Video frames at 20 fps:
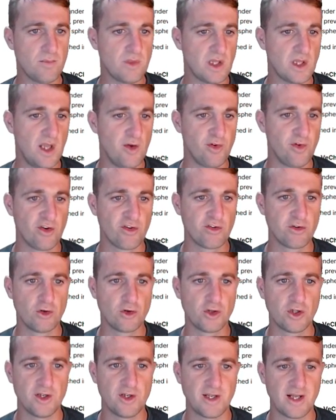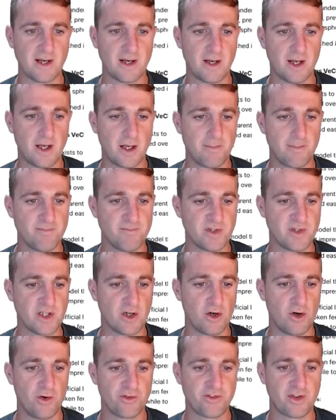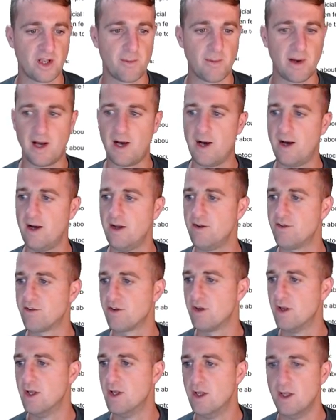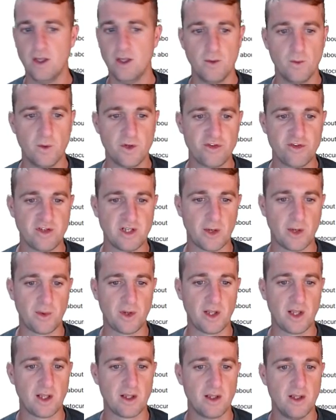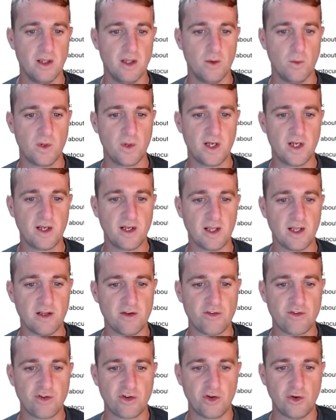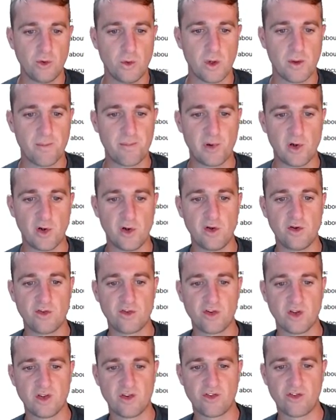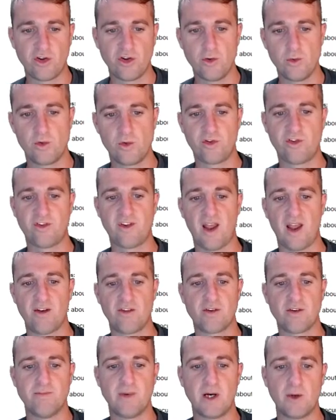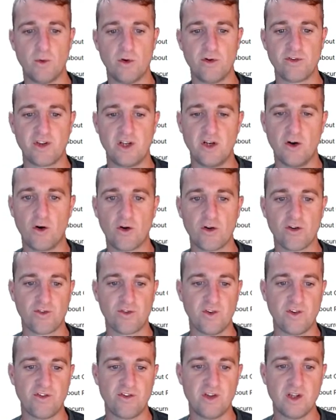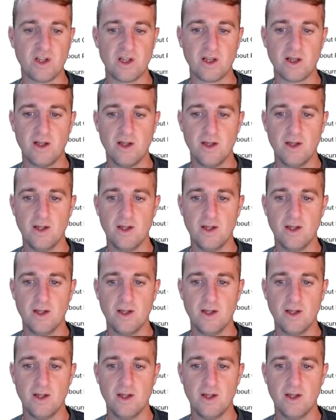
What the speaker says: If we just look at the all-time highs, which are down here, we did hit 2.2 cents, and that was in August this year.